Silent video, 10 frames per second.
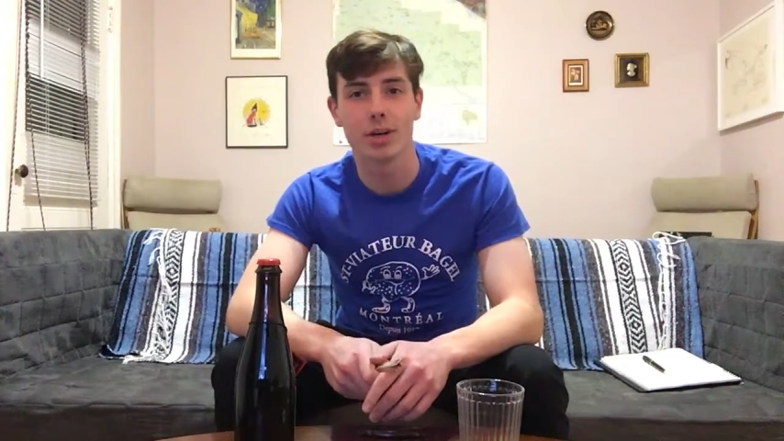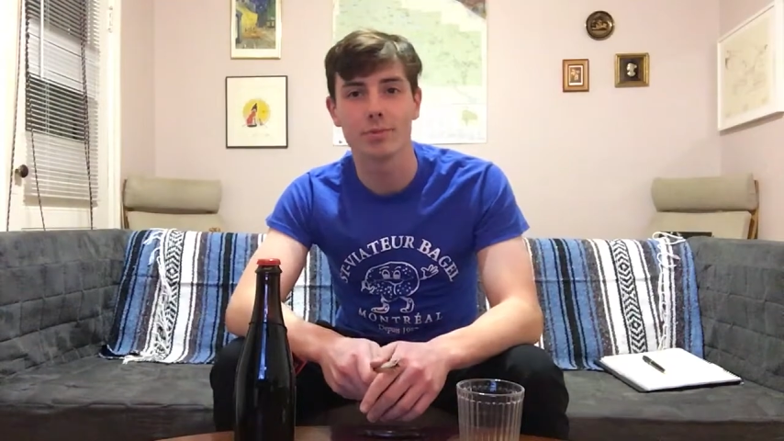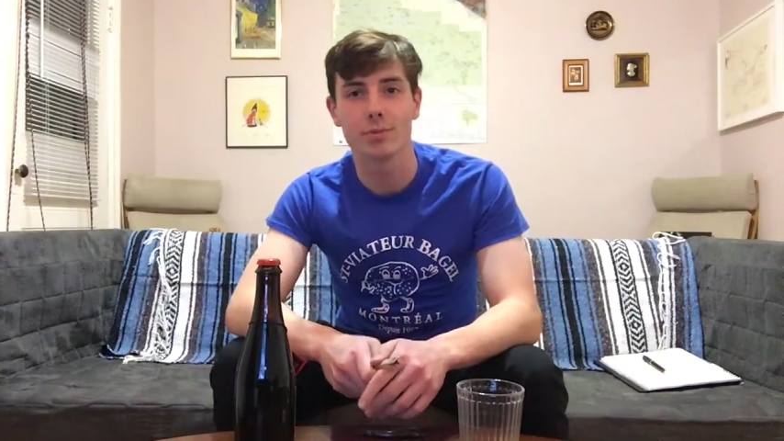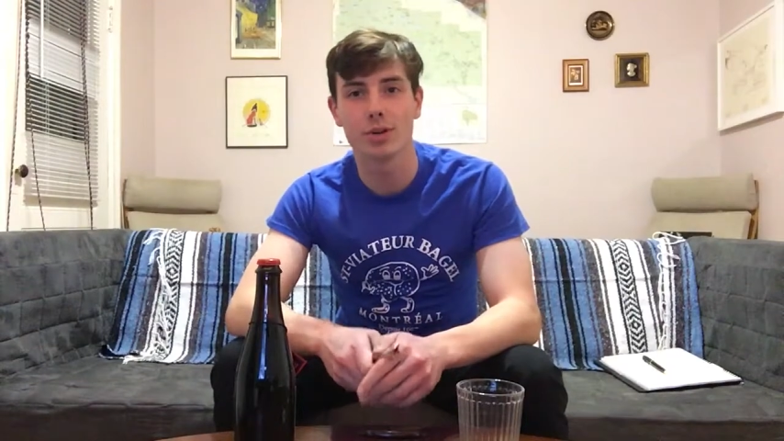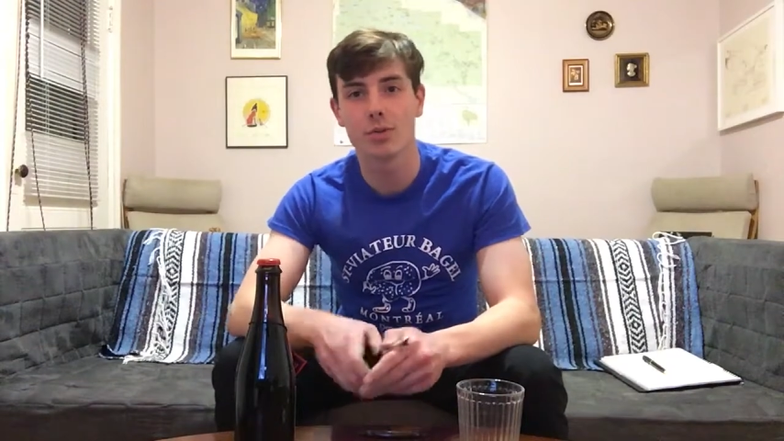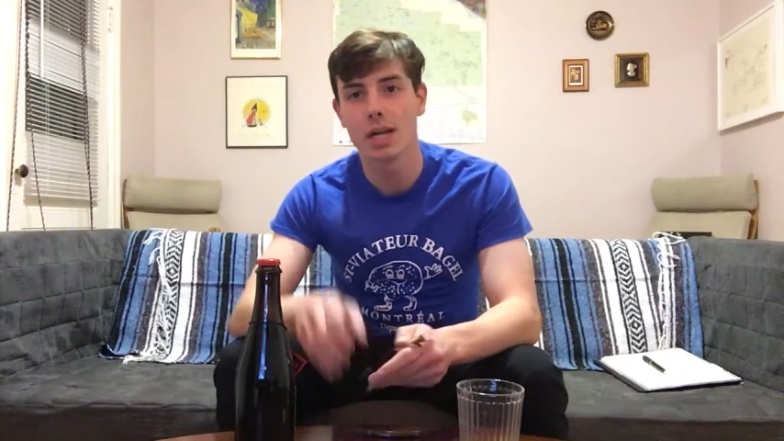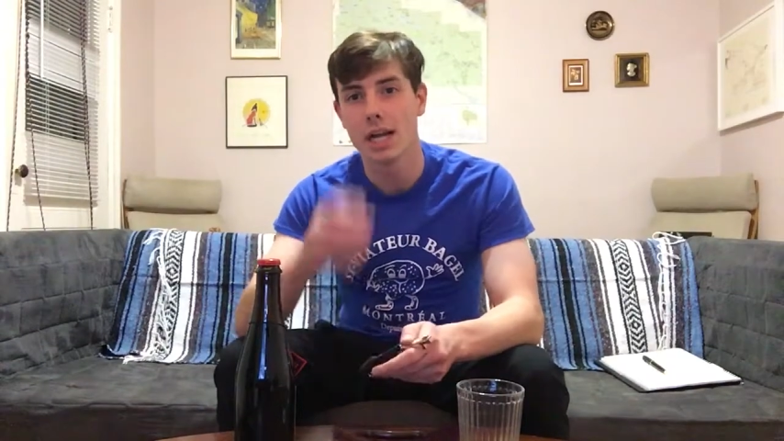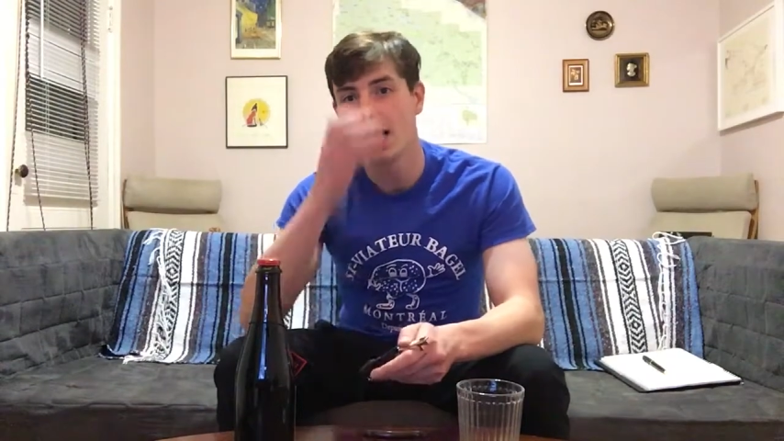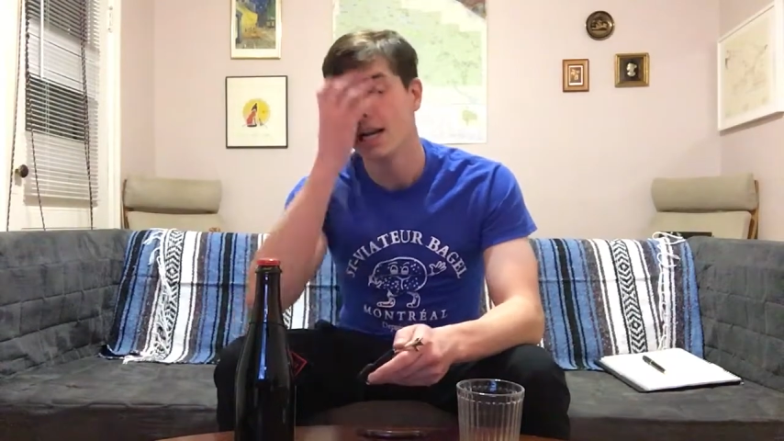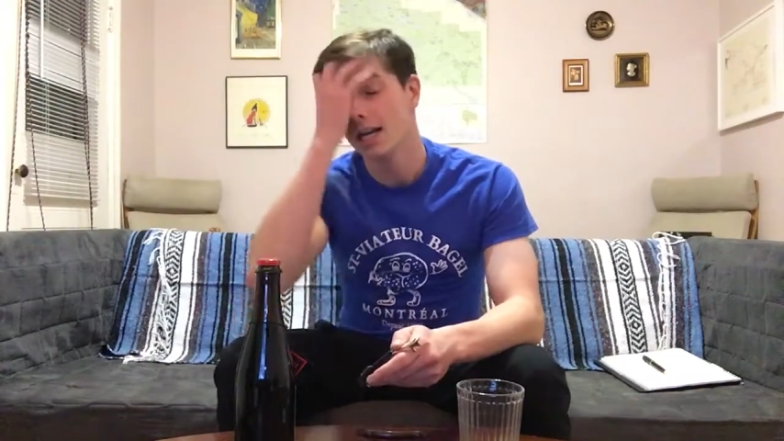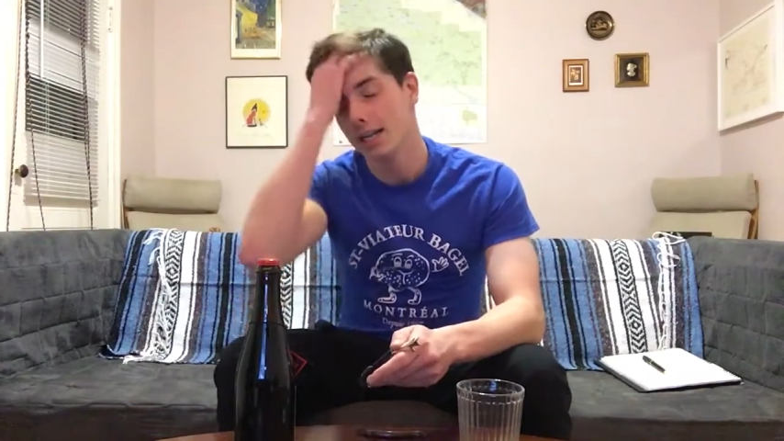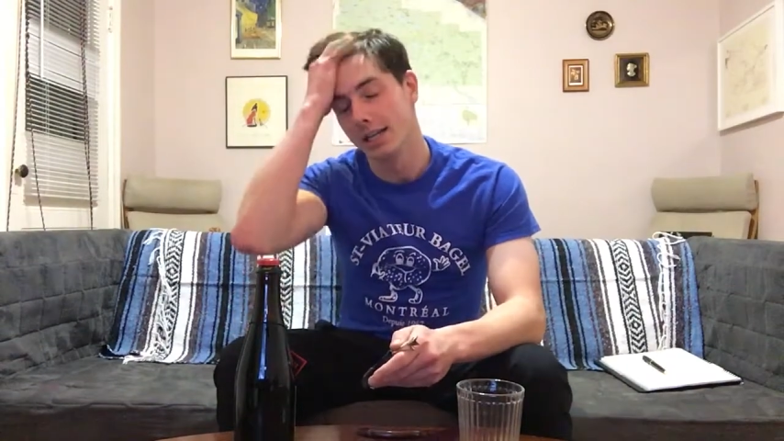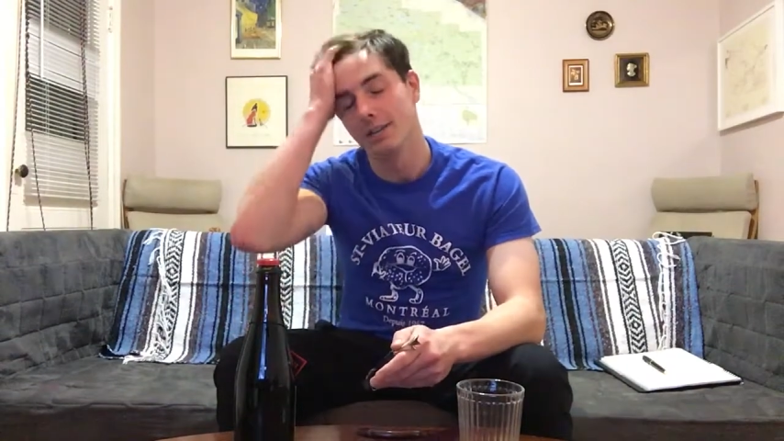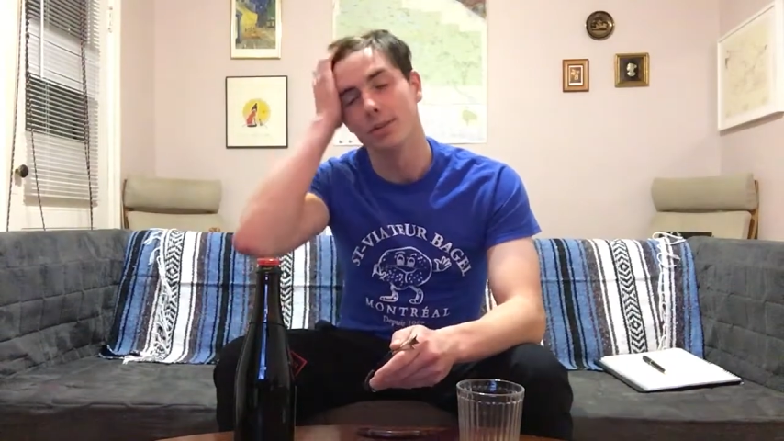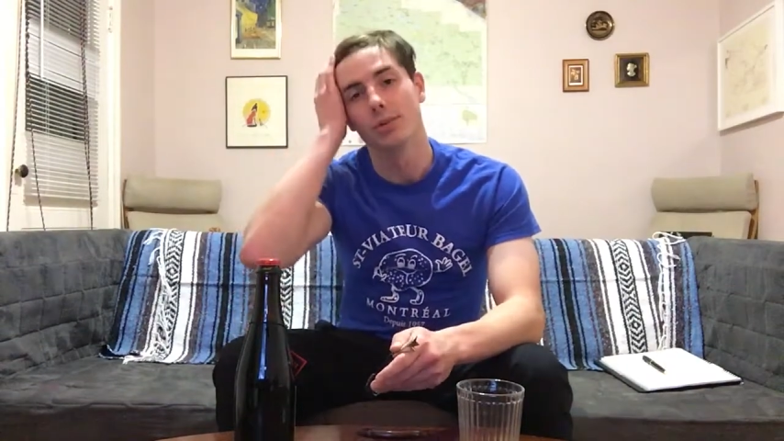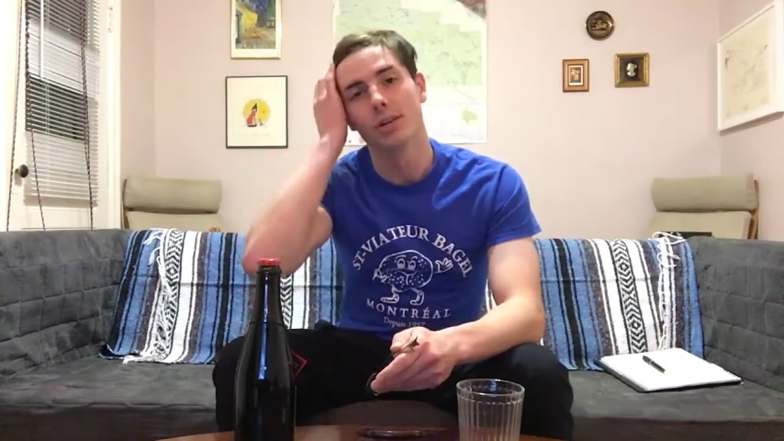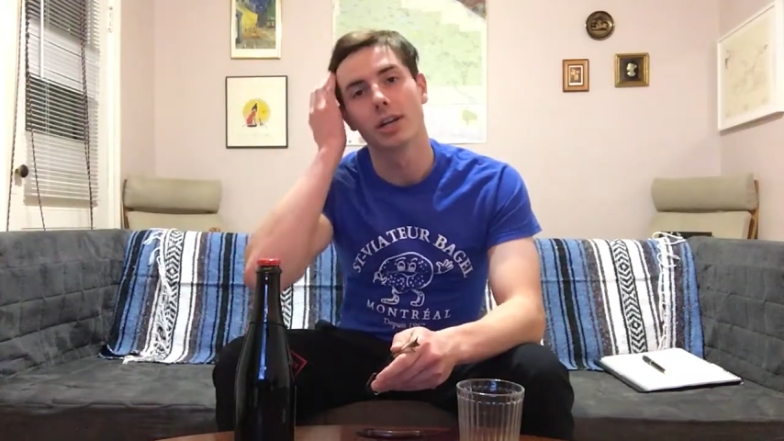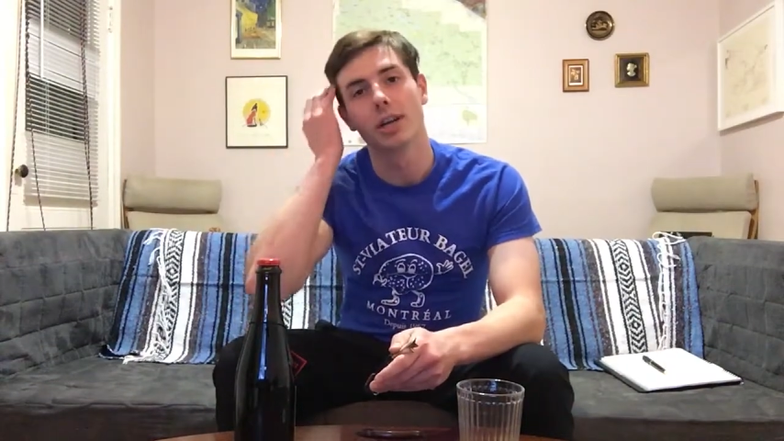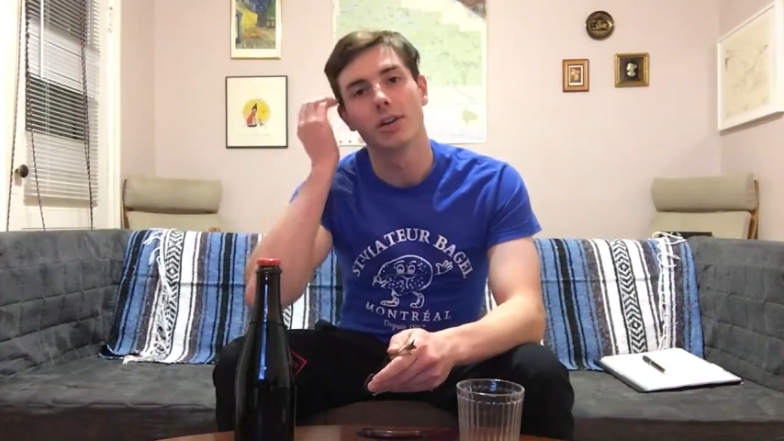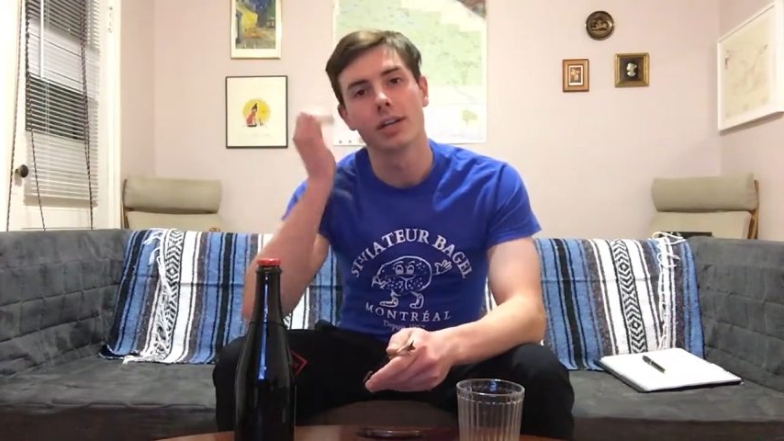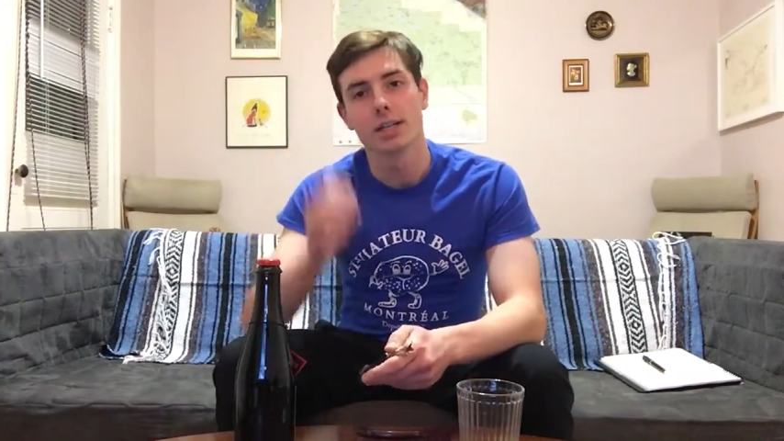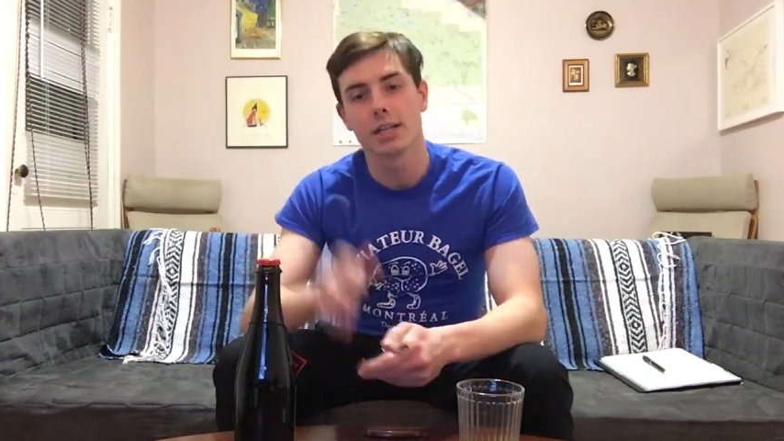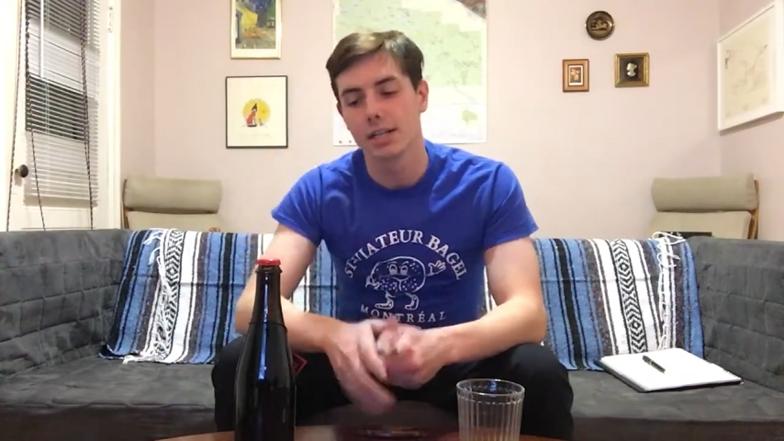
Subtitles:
Westboro, Hintonburg area.